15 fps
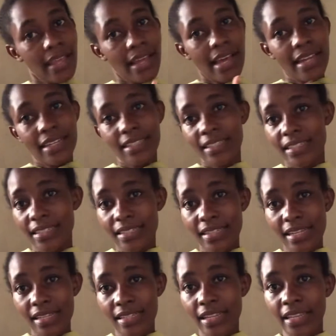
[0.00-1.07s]
and it is
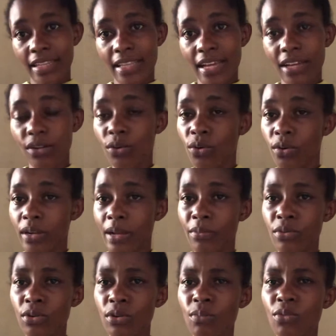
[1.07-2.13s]
just like that. Or
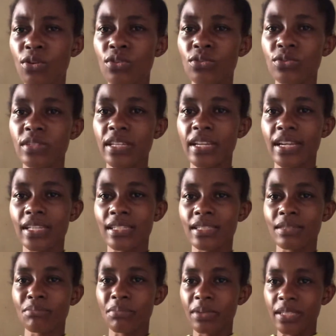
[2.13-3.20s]
abnormal uterus
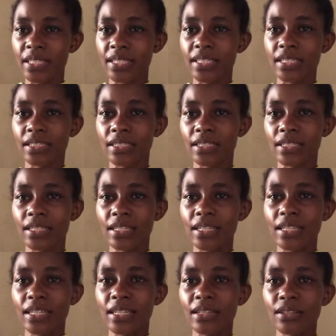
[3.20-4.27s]
bleeding.
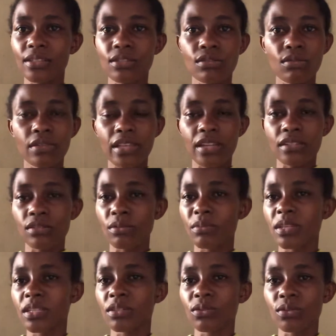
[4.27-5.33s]
So there are so
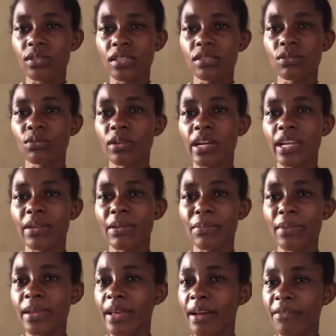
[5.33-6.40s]
many causes. You can
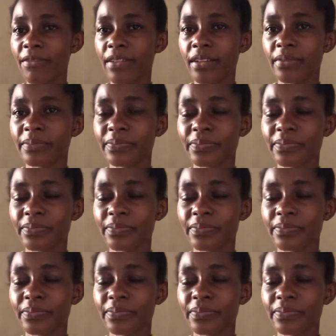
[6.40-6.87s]
be having